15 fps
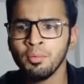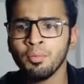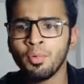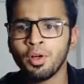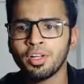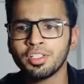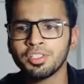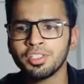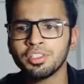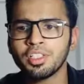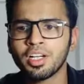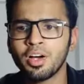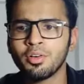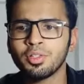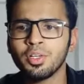Mauritius
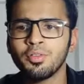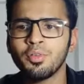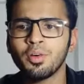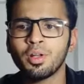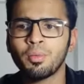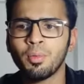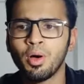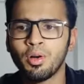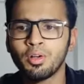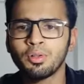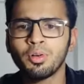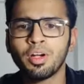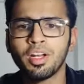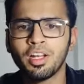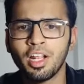accounted for about
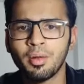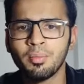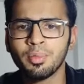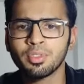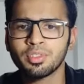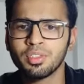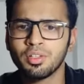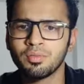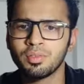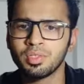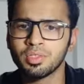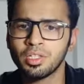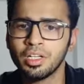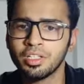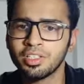29% of the
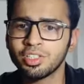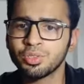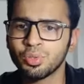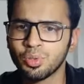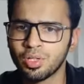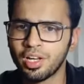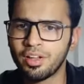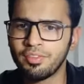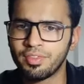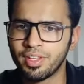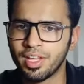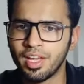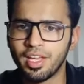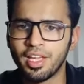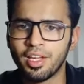country's total
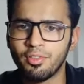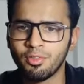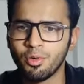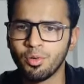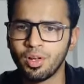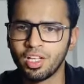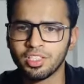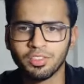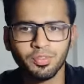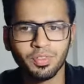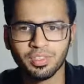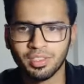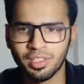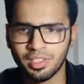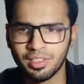FDI inflow last
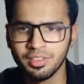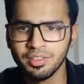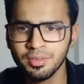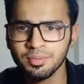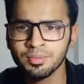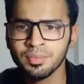fiscal year.